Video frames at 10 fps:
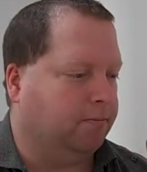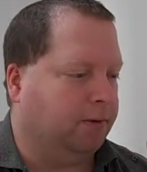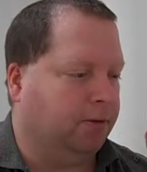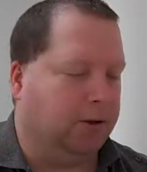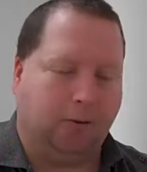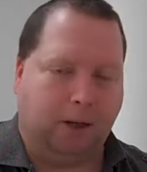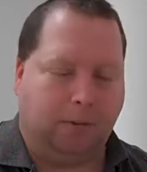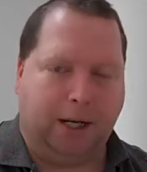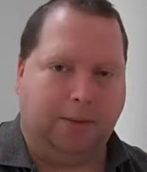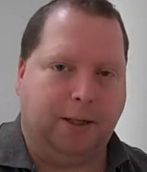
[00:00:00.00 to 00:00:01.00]
if you don't
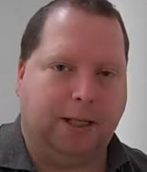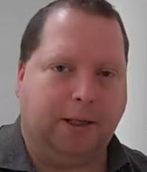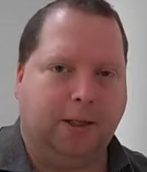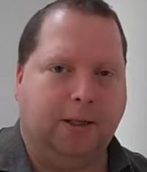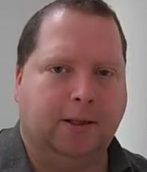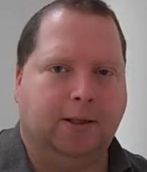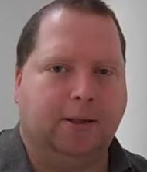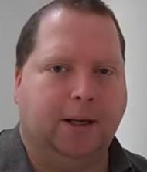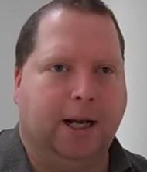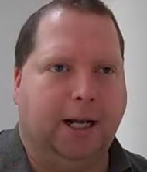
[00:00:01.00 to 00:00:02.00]
want to buy a meter,
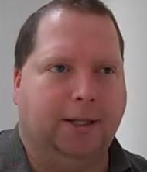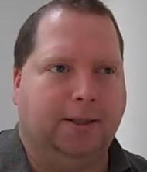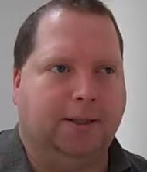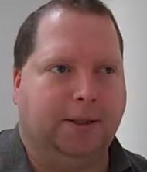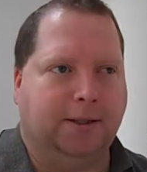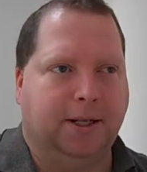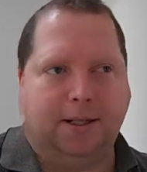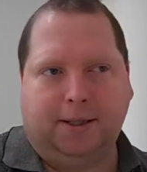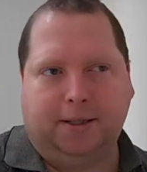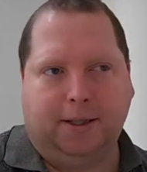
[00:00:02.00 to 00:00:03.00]
I'd
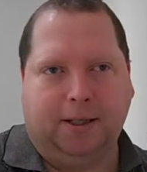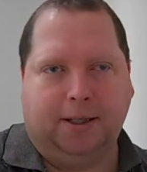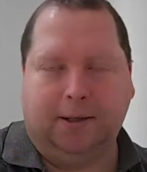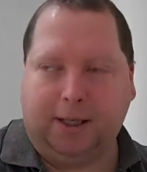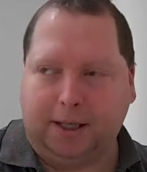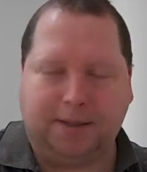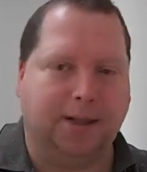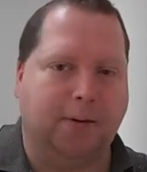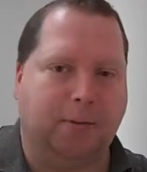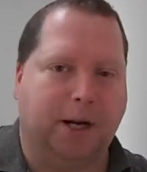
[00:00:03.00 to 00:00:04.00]
suggest, uh, okay, let's
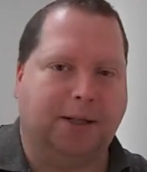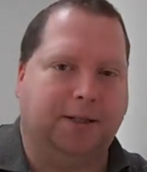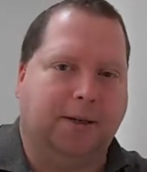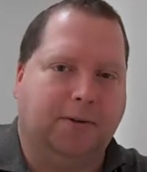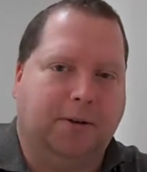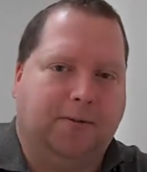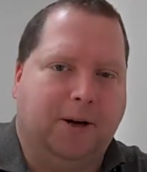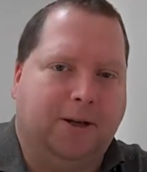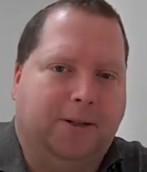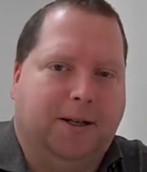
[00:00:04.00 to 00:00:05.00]
say you're practicing with your
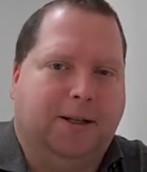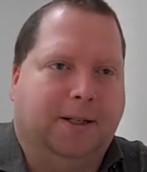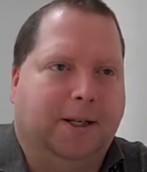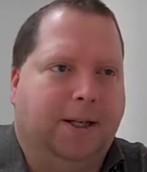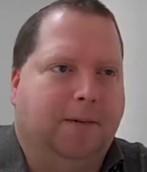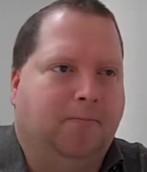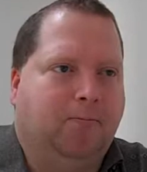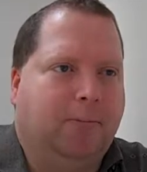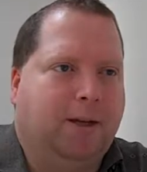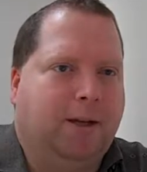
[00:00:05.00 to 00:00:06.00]
friends and uh,
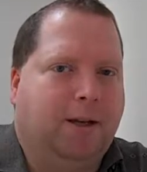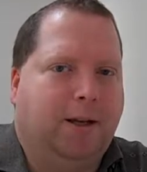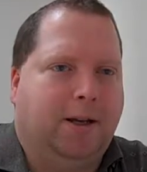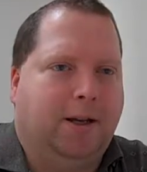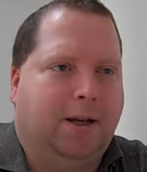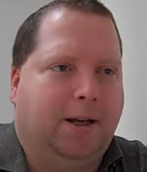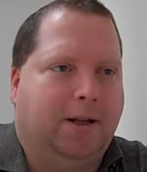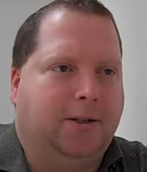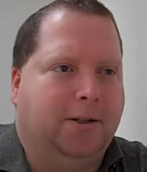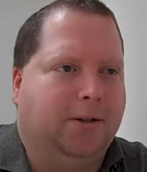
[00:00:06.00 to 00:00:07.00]

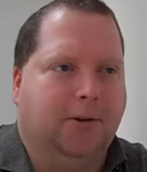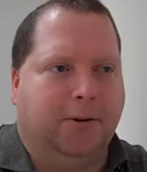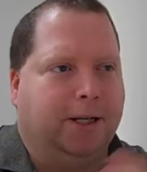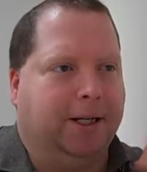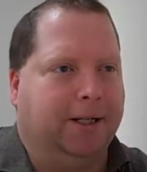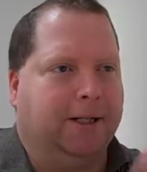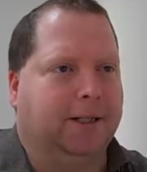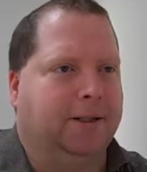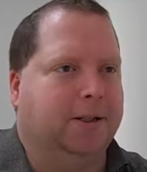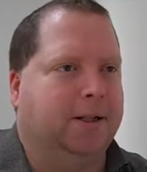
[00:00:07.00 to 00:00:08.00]
and you're going,
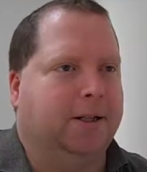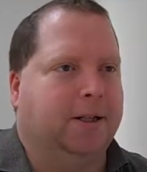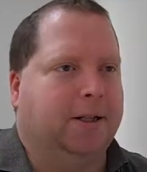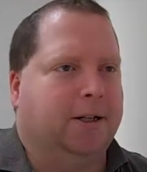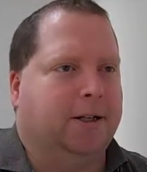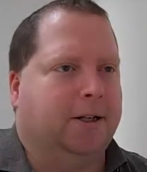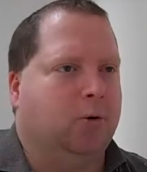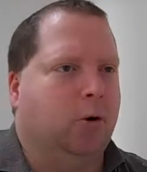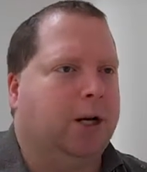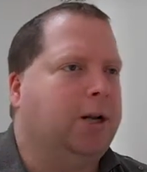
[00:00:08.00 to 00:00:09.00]
uh, you
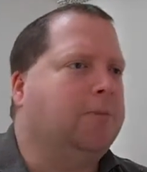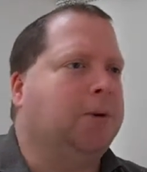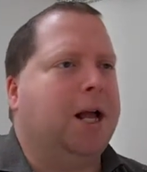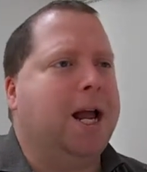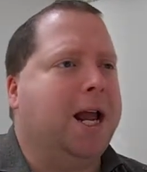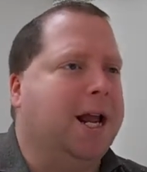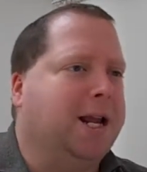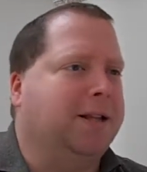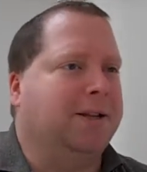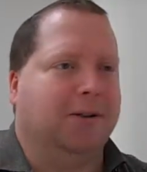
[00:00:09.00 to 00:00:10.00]
know, what are you
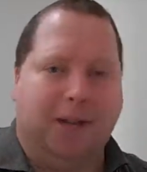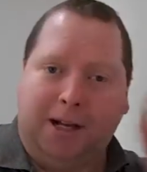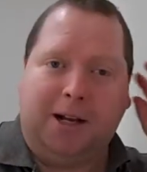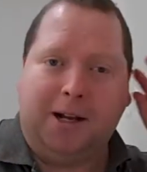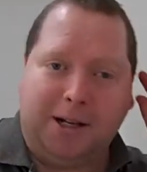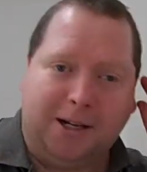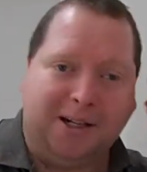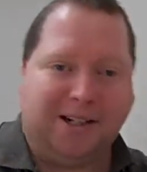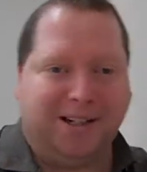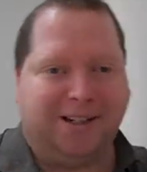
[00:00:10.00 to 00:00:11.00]
playing? And they're like,
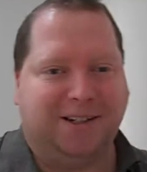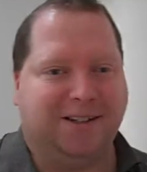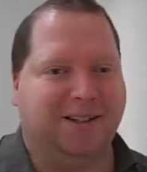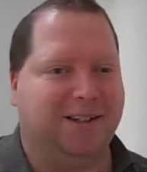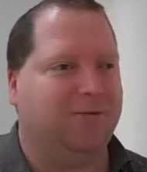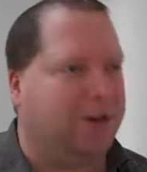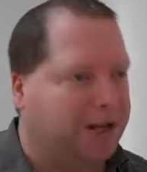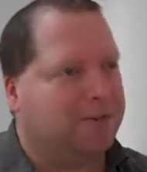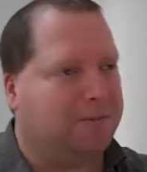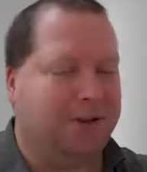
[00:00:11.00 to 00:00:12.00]
huh? What
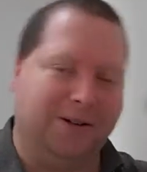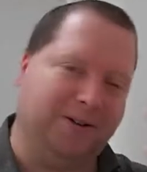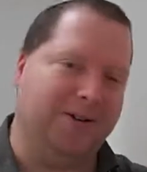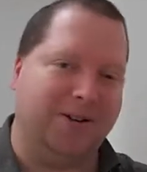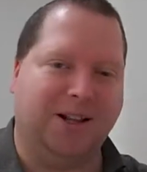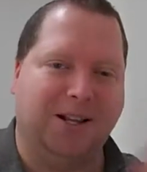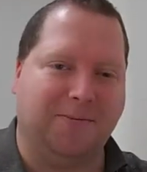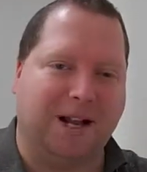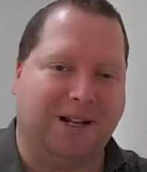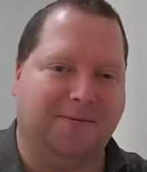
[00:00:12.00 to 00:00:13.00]
are you, you know, you're
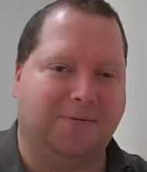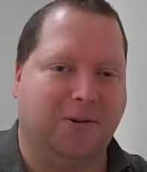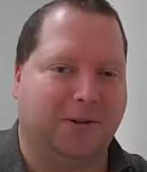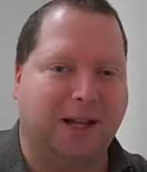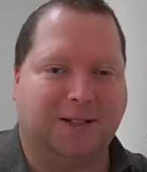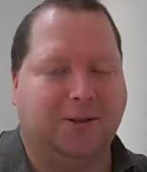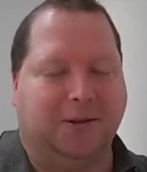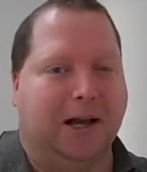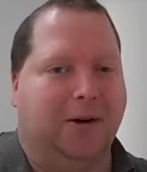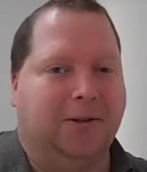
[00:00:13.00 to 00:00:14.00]
yelling back and forth. That's too
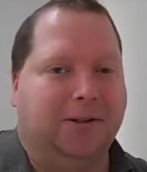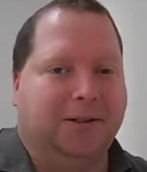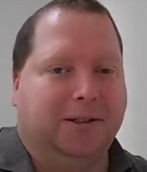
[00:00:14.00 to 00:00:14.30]
loud